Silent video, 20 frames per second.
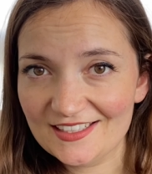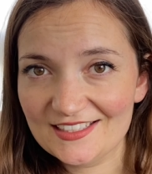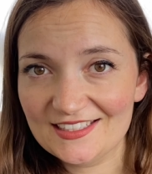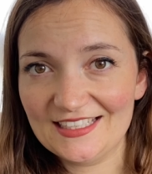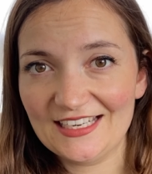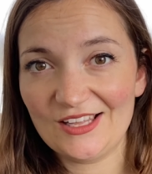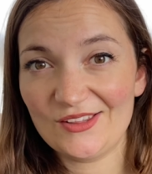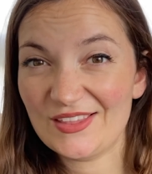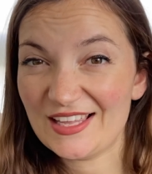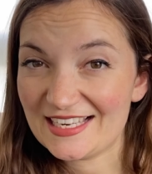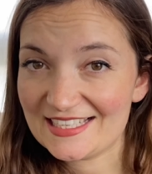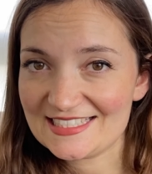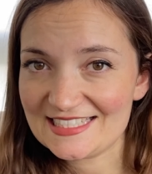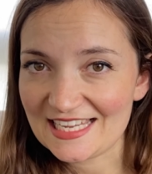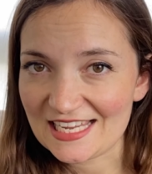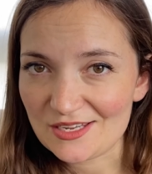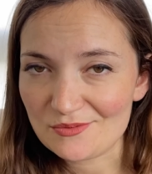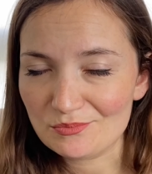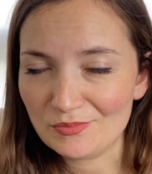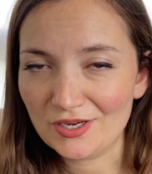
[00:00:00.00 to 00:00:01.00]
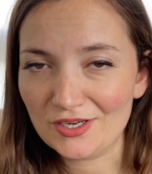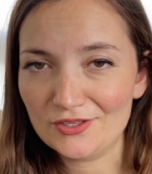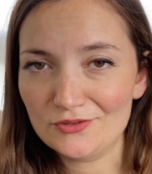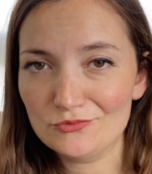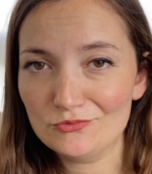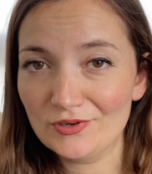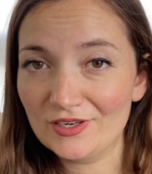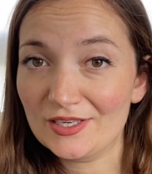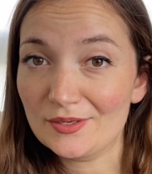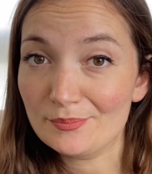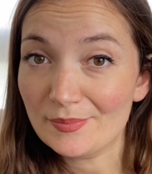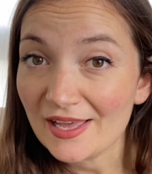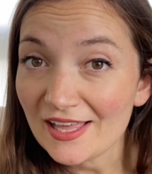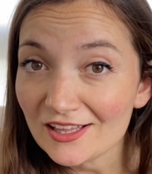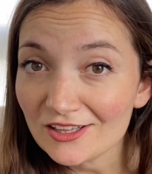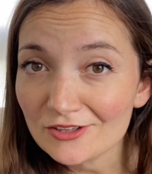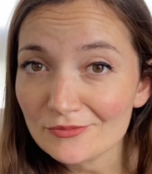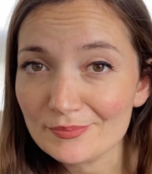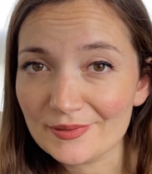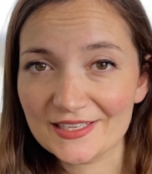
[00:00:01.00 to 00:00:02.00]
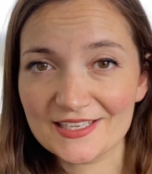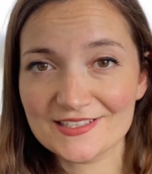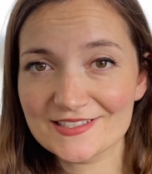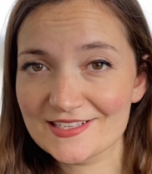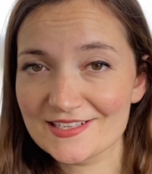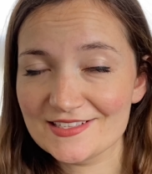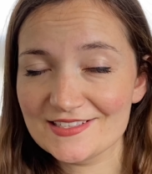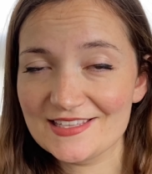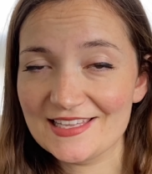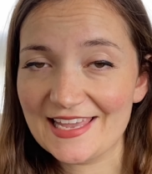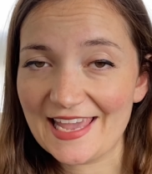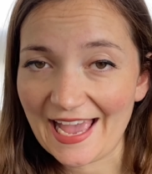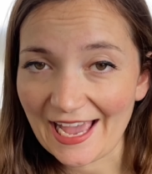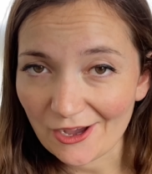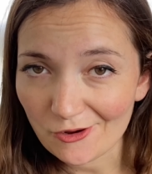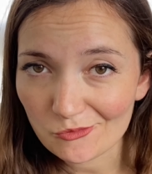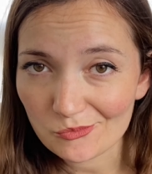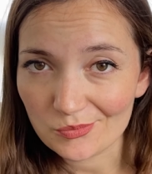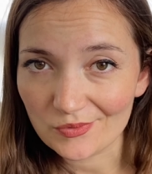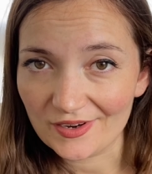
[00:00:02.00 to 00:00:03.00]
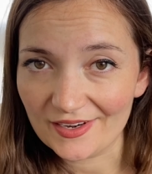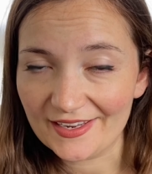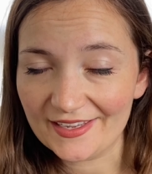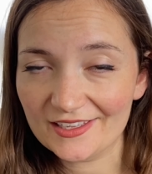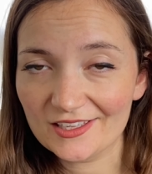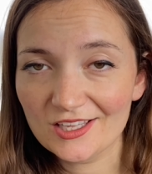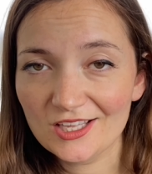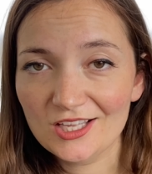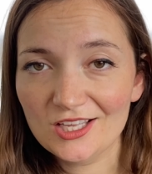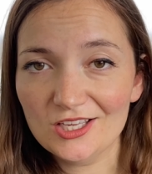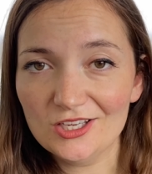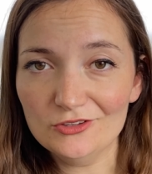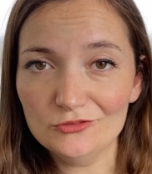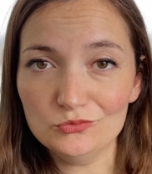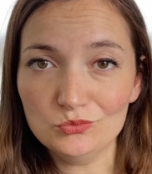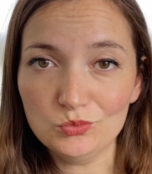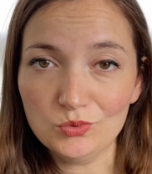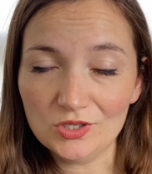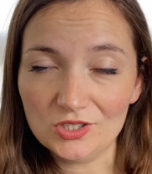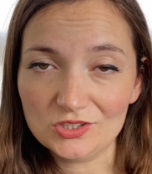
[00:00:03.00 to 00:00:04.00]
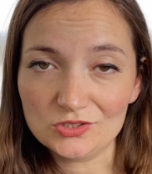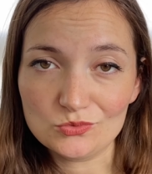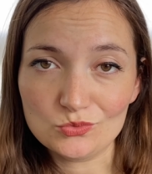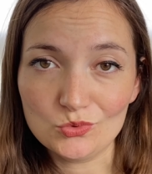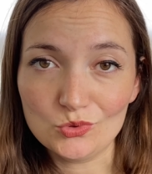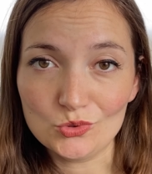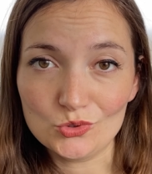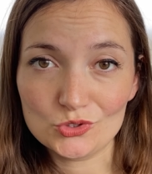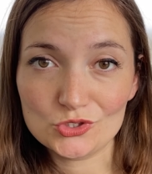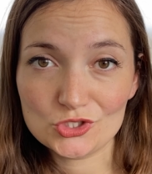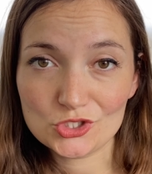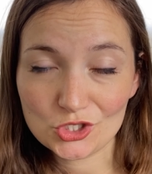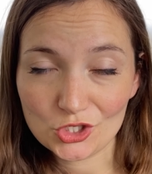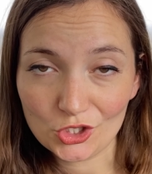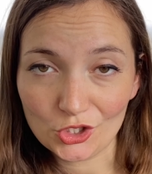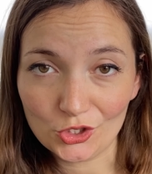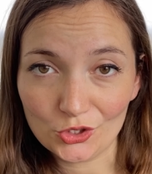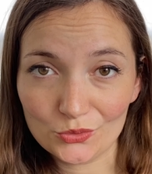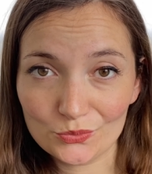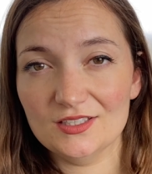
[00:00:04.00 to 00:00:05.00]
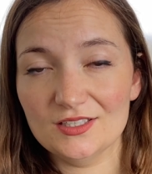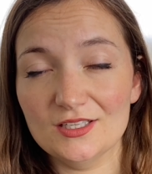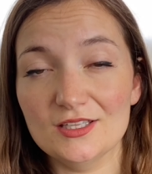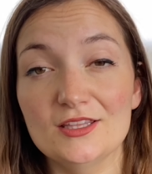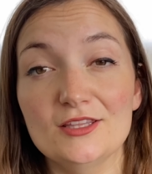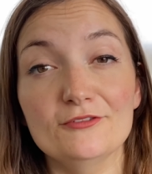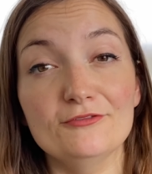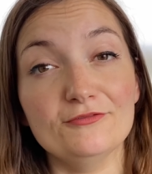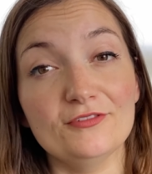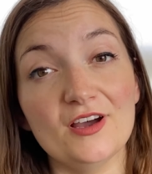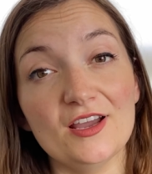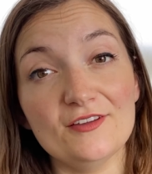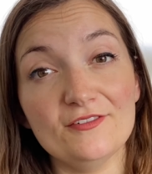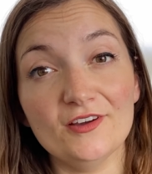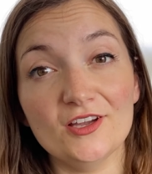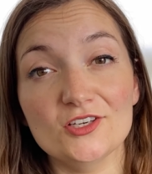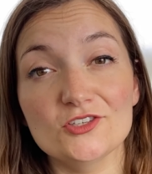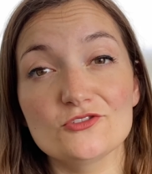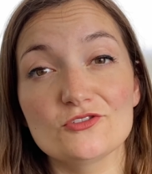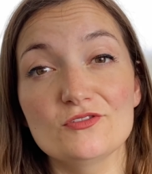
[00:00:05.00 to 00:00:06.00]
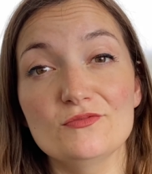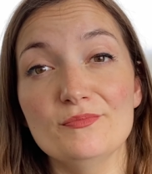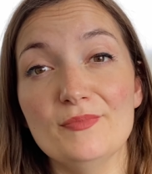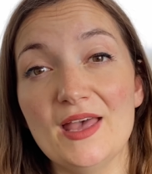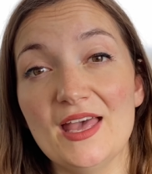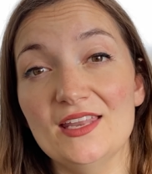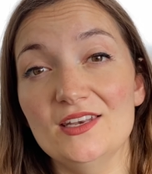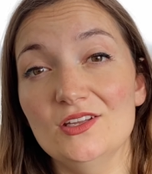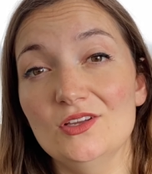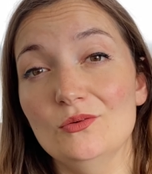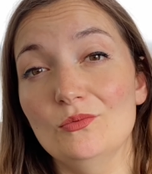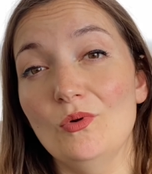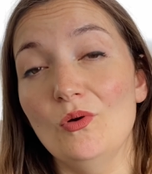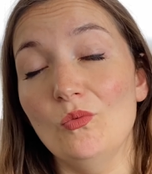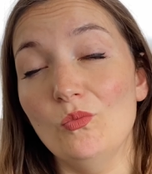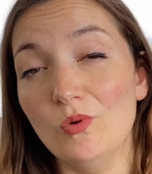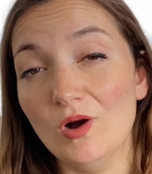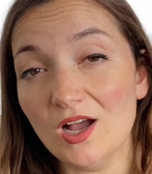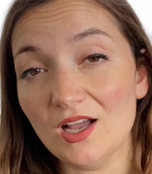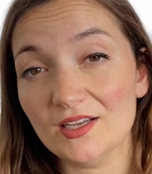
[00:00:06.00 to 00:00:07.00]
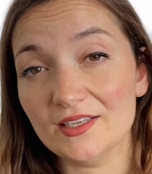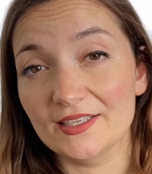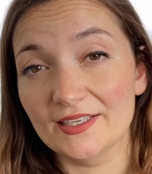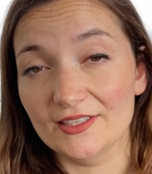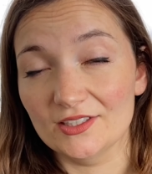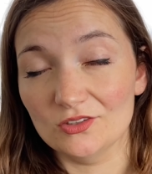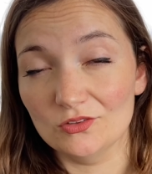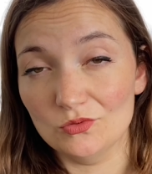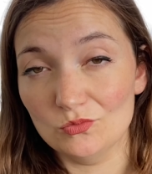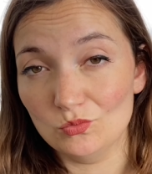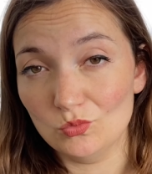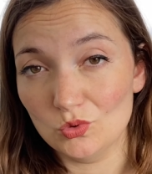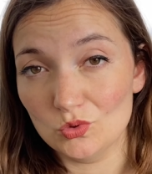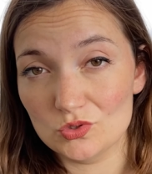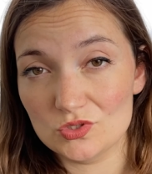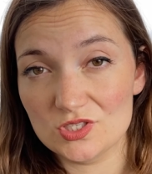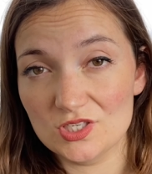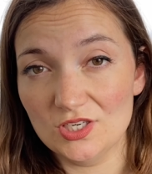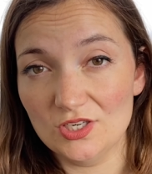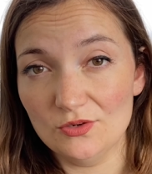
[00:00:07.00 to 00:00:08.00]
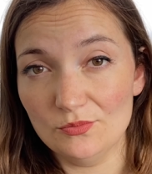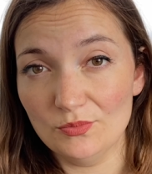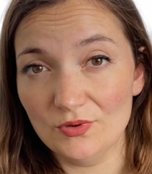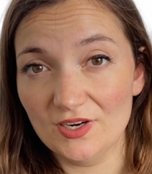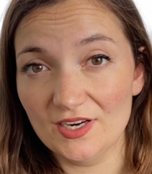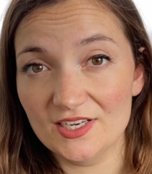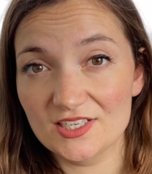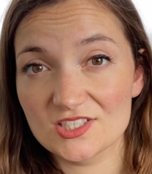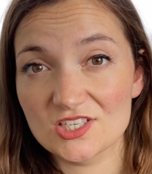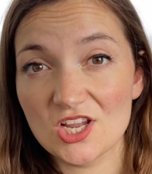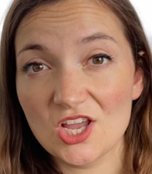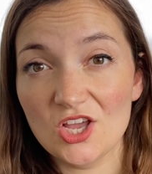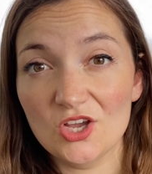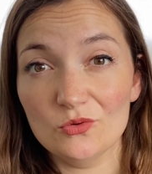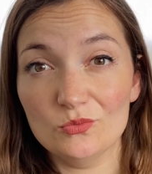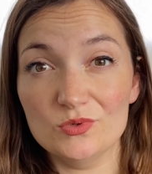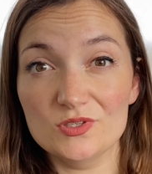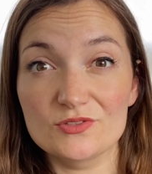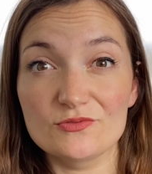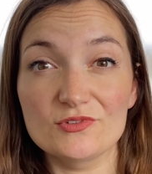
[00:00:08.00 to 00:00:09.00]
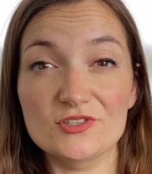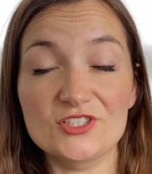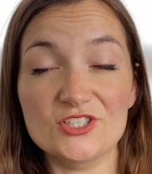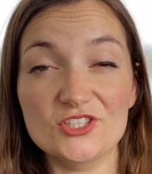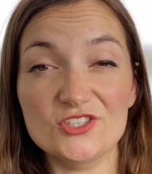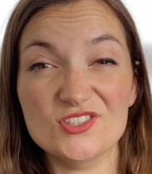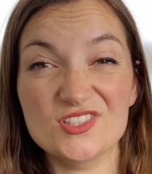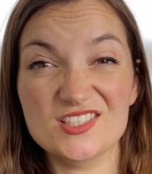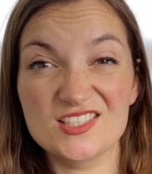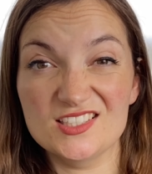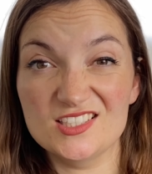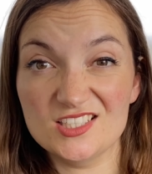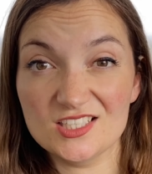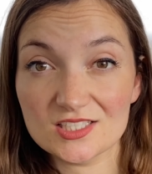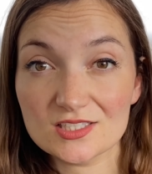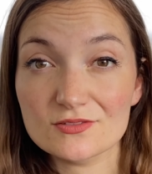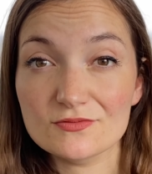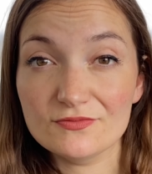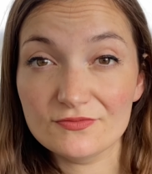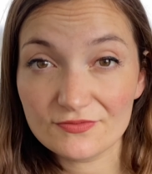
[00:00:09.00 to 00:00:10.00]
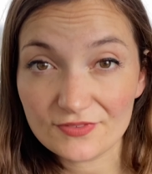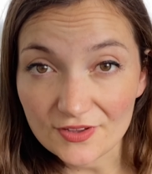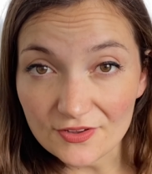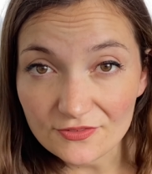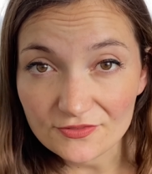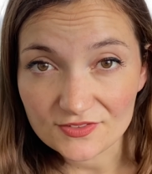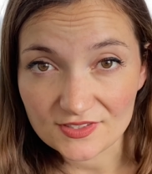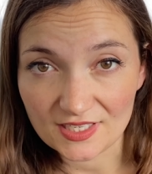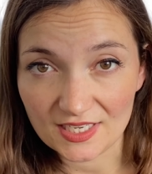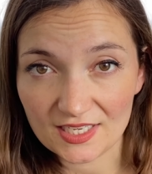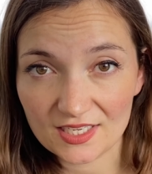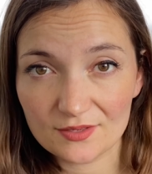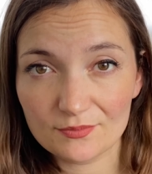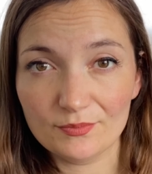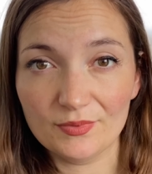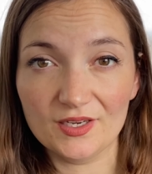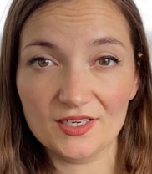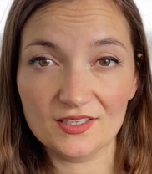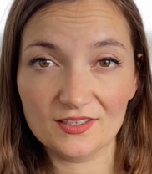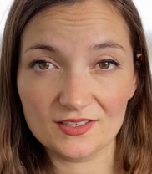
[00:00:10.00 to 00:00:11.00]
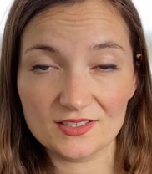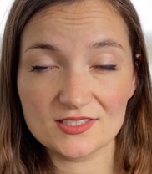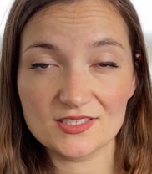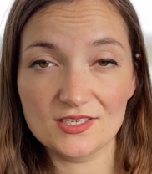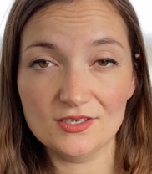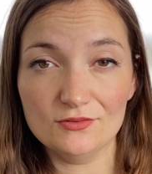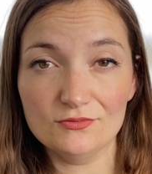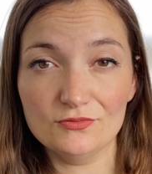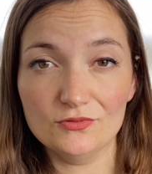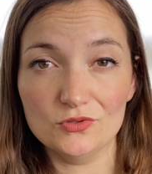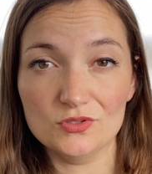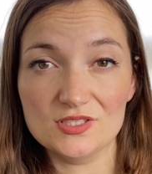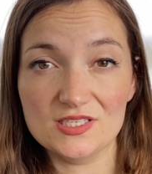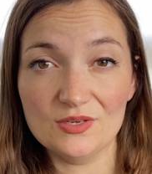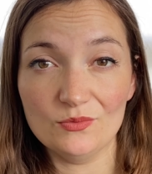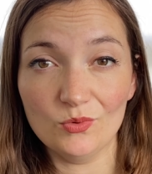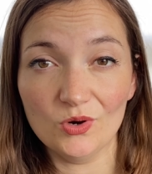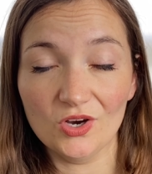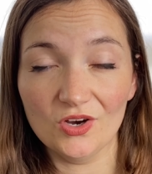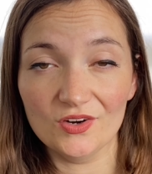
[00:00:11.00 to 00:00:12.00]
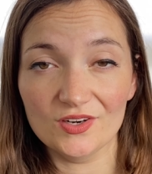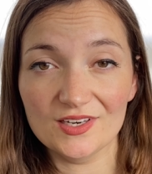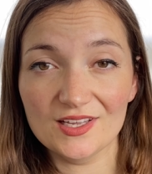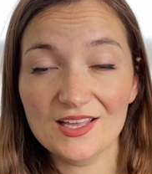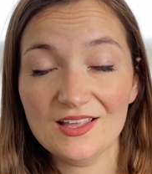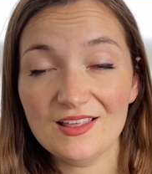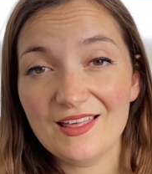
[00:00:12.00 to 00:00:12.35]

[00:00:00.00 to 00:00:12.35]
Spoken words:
Now that date might ring a bell because it's the outbreak of World War II. The 500 men who were working on Waterloo Bridge was reduced to just 50 by 1941.